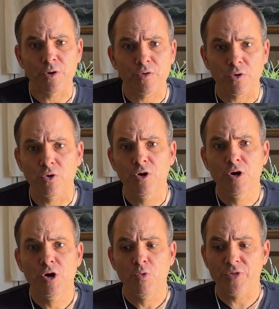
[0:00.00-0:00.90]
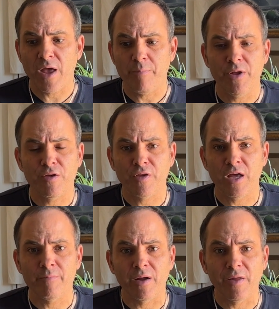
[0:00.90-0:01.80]
So with that being said,
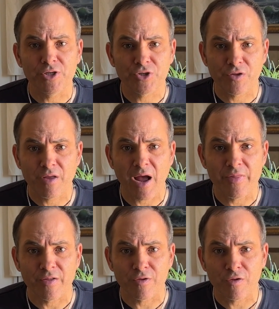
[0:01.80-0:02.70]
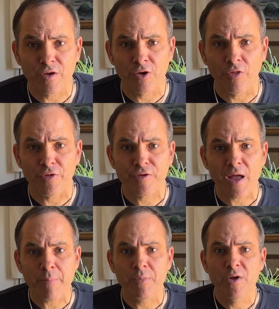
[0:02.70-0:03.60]
my light just died. That's a signal to
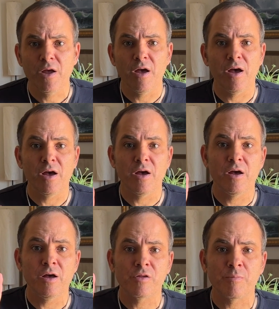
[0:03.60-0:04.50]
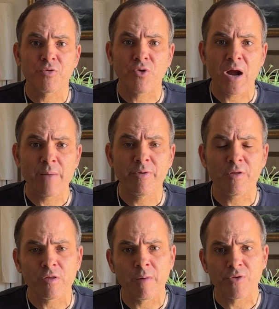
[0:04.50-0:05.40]
stop and subscribe, hit the
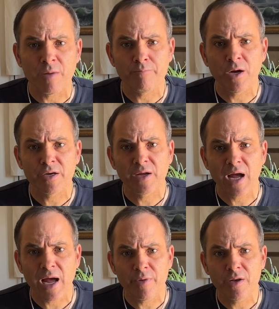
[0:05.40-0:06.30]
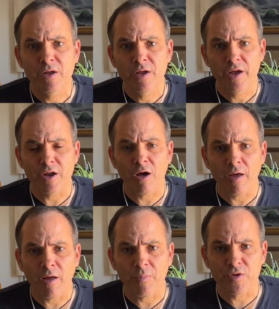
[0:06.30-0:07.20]
thumbs up button, comment. It all
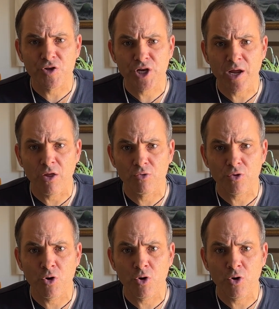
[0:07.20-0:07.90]
helps this channel grow,